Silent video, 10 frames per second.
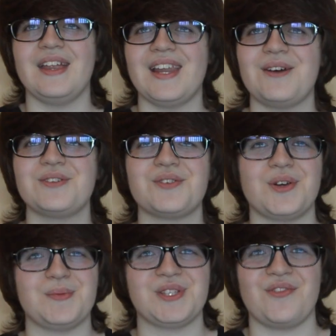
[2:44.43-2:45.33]
And now
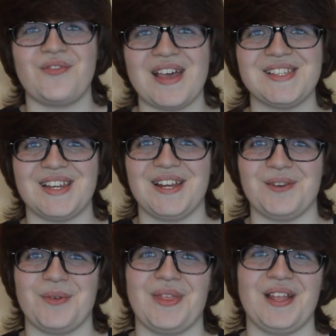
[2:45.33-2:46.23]
astronomers are
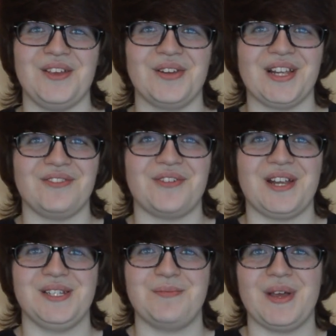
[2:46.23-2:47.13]
fascinated with their new little friend